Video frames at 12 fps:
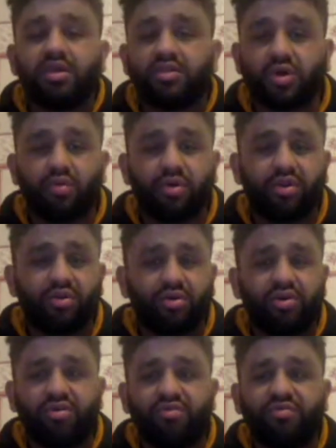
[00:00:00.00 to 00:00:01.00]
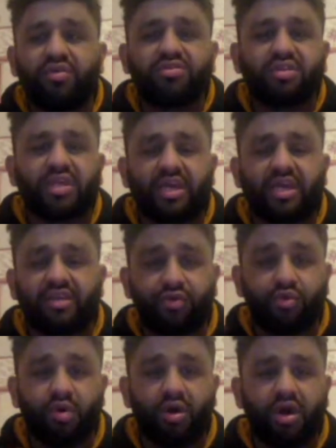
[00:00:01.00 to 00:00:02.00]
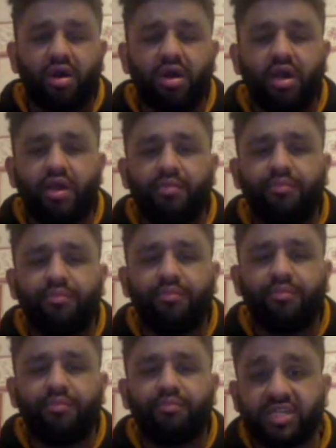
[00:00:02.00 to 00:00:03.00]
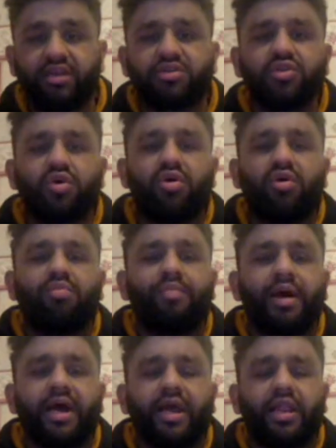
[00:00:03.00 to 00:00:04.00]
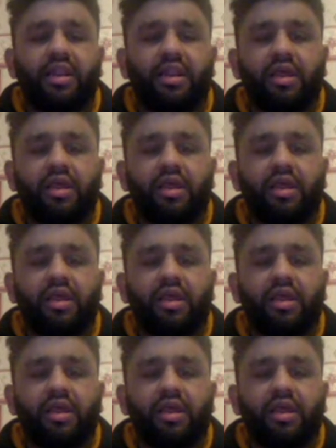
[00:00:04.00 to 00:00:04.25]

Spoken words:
So I want to know your views on that. If you are, just let us know by